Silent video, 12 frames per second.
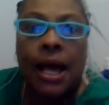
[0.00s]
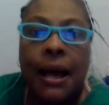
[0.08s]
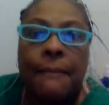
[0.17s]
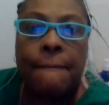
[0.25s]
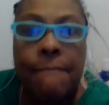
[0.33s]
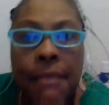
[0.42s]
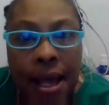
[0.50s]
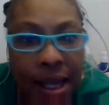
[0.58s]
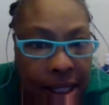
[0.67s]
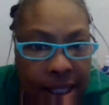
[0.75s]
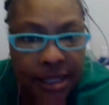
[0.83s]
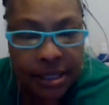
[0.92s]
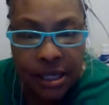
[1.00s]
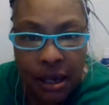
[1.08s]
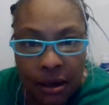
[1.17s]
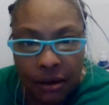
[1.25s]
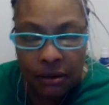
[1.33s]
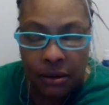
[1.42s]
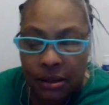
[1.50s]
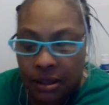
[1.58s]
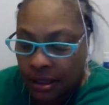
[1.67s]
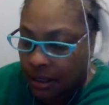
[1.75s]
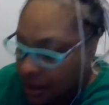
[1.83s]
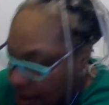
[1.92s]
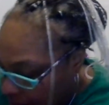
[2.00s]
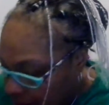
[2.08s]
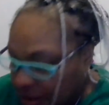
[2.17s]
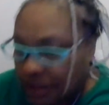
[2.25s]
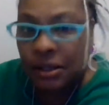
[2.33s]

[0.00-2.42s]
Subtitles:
I made it, y'all. God.